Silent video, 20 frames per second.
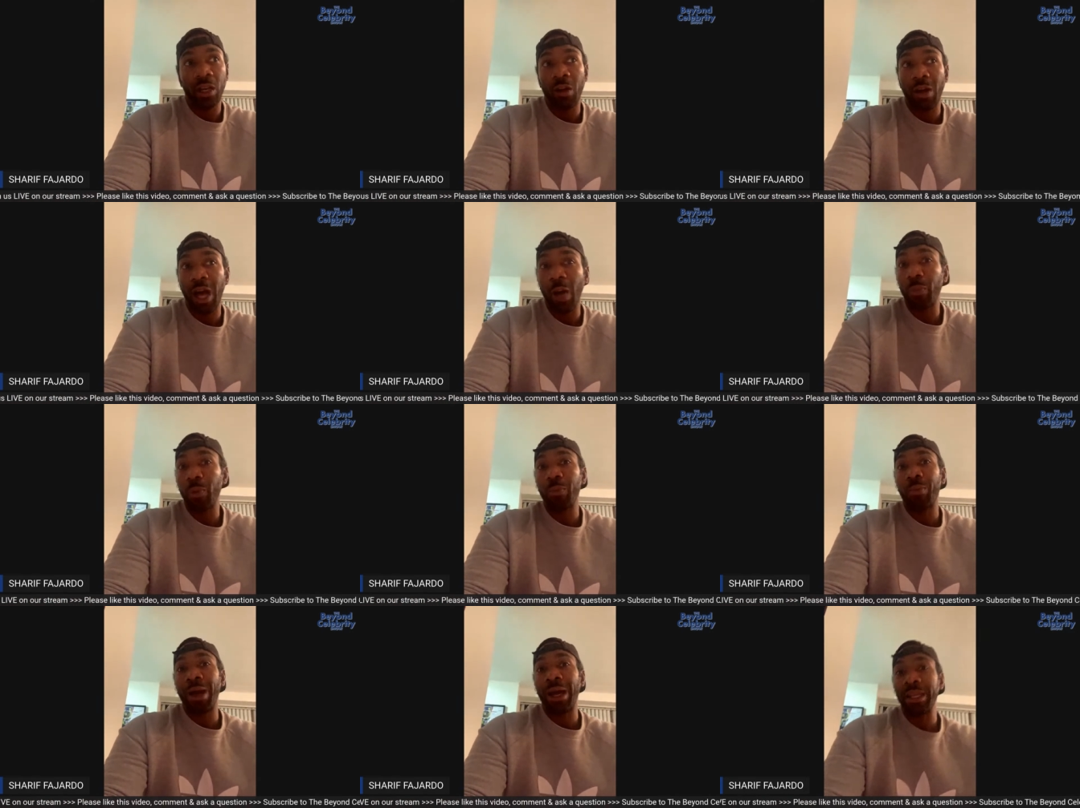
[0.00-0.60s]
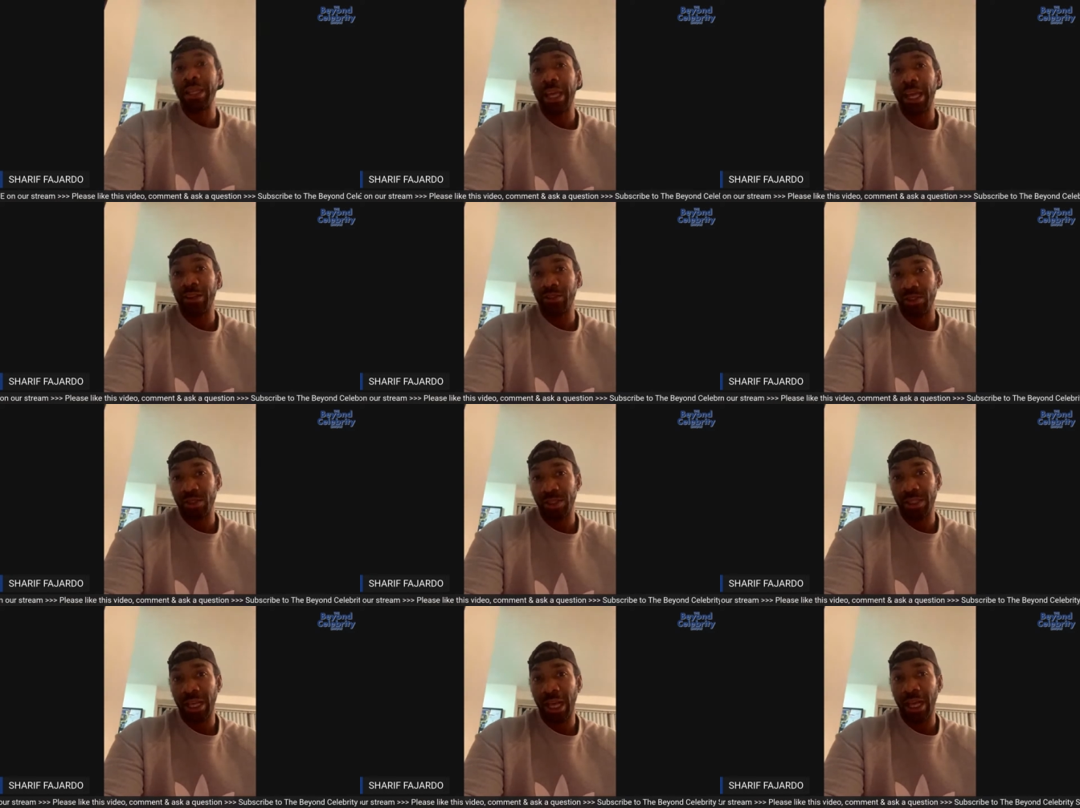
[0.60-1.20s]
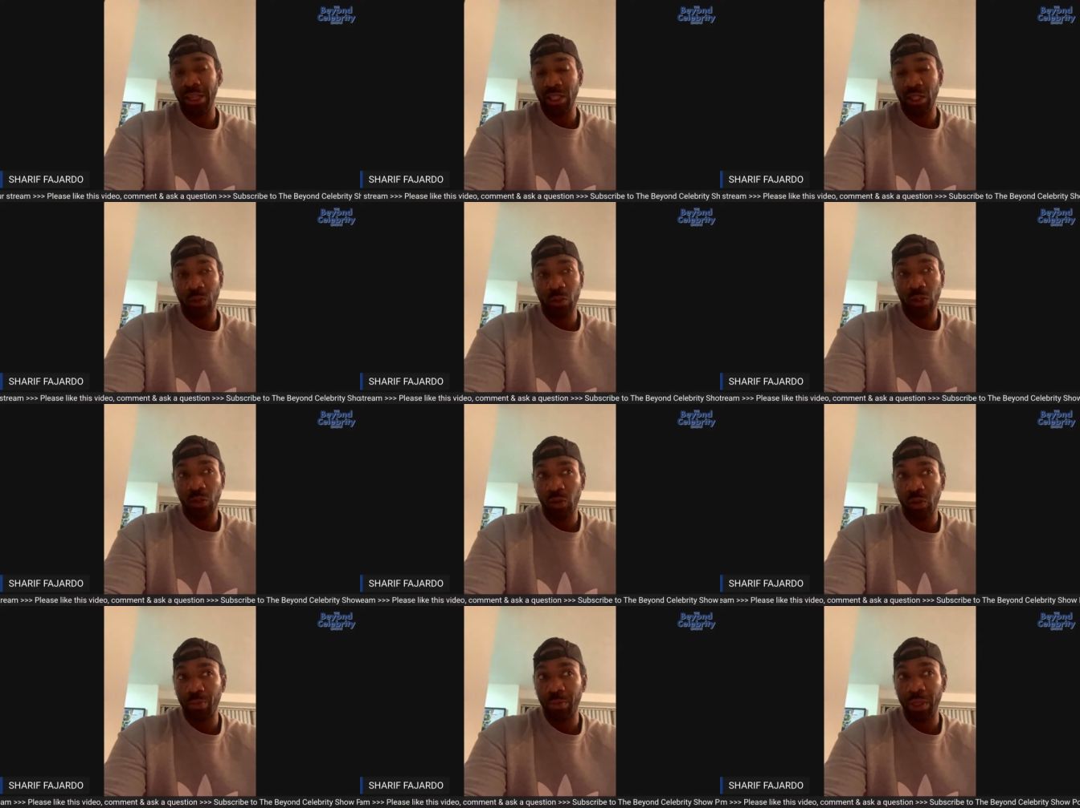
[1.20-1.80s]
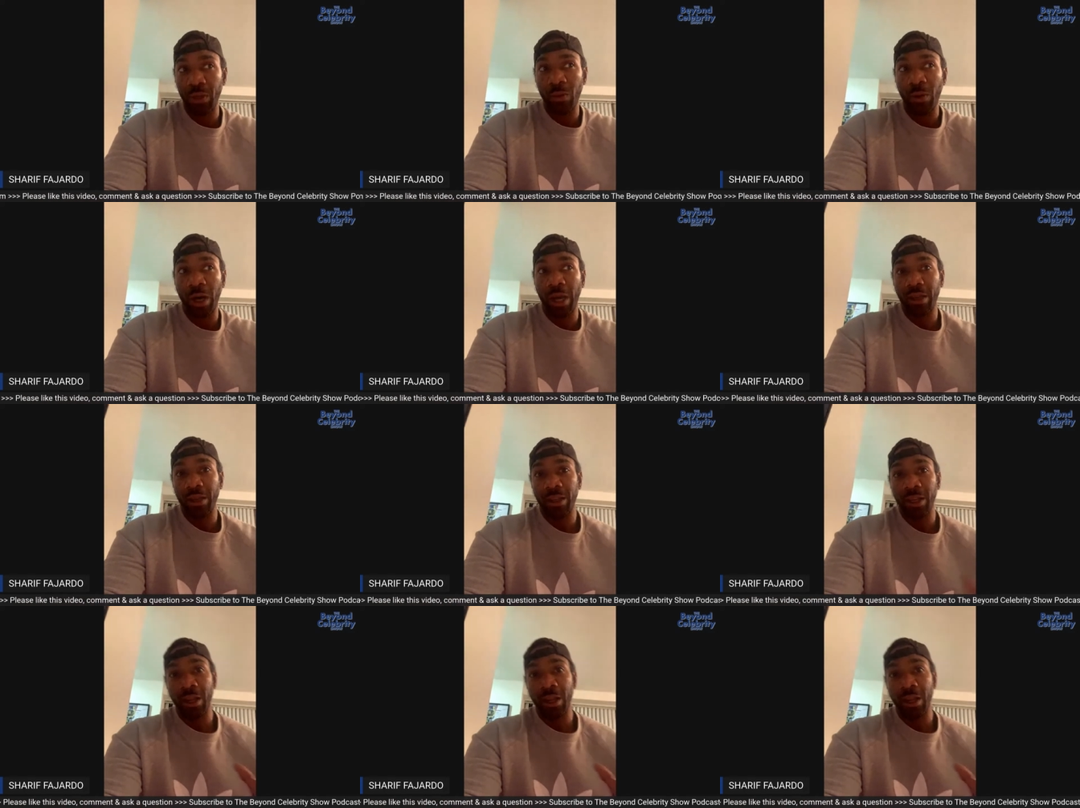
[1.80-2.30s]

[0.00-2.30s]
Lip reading: upper body exercises, which would be what?